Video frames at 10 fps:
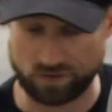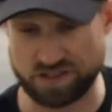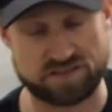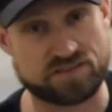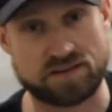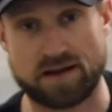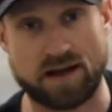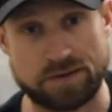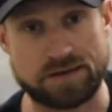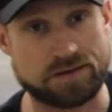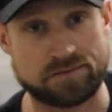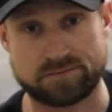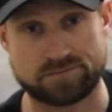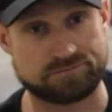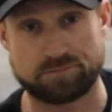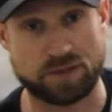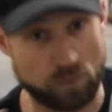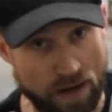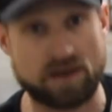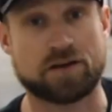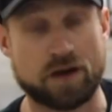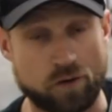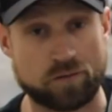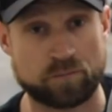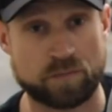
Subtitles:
just, I mean, be ready to go.